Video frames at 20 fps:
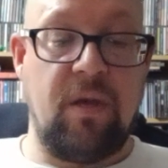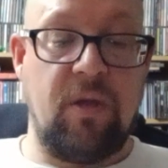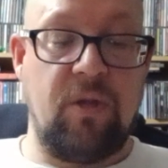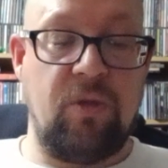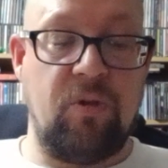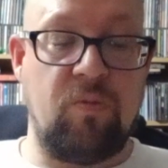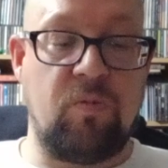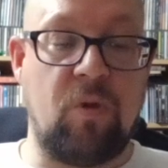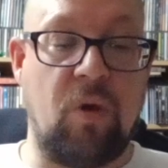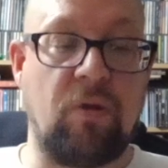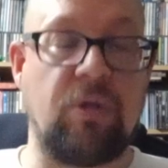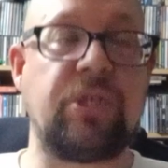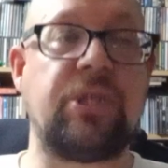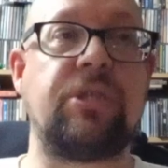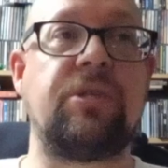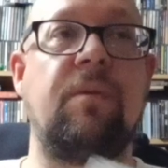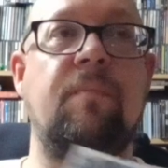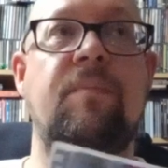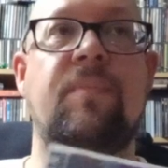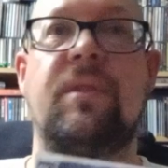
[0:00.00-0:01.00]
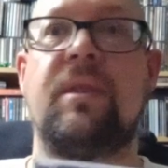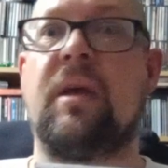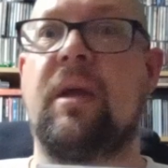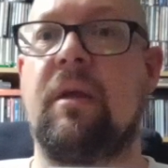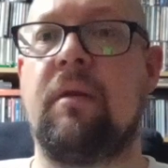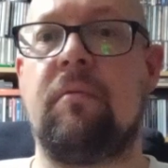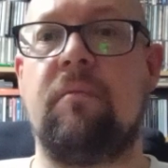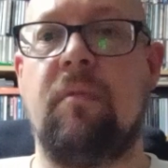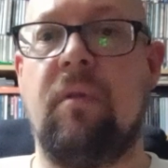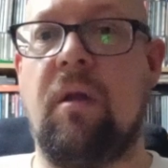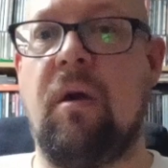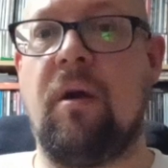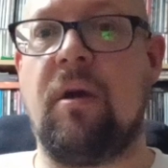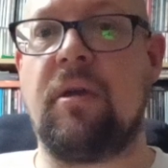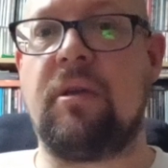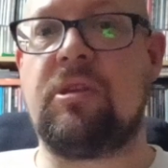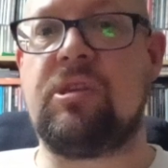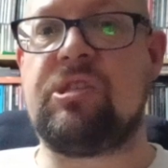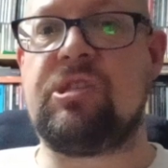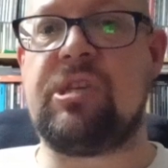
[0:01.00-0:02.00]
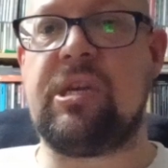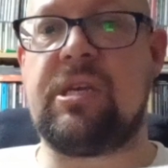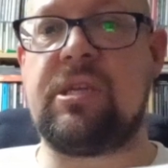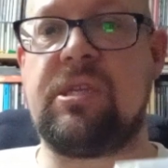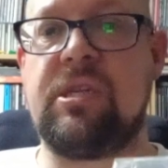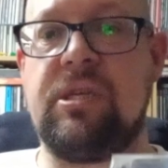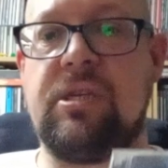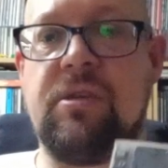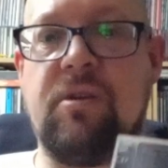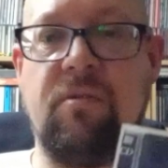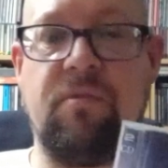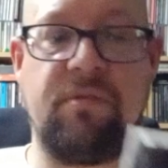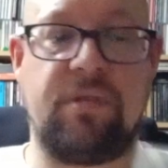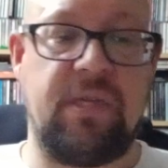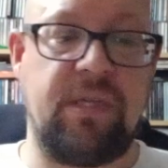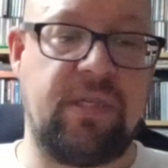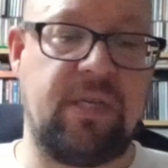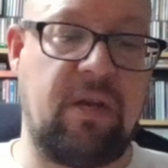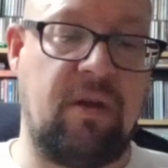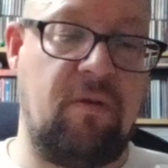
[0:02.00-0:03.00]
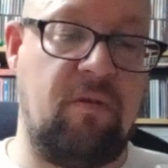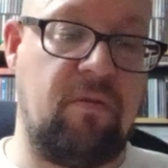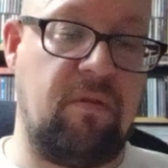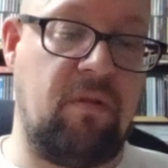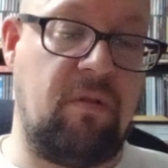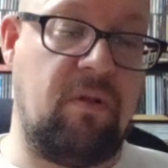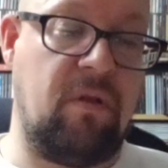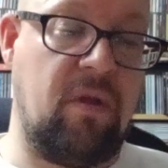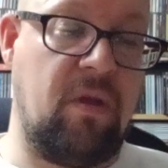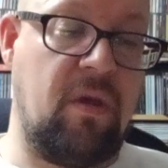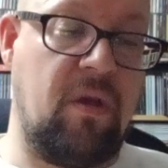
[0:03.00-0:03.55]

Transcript: you got something like 60 songs in total,